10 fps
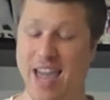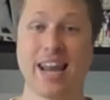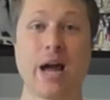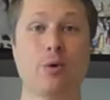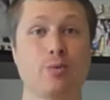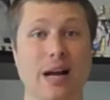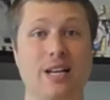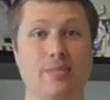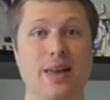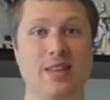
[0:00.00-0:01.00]
and I would
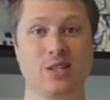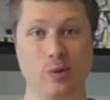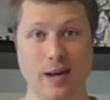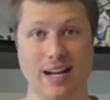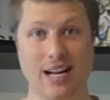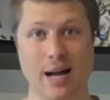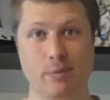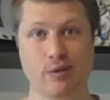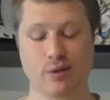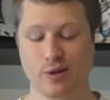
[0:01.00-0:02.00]
recommend that you get a
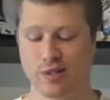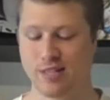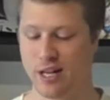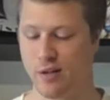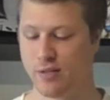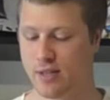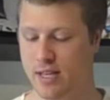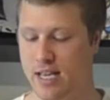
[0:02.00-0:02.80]
copy for yourselves.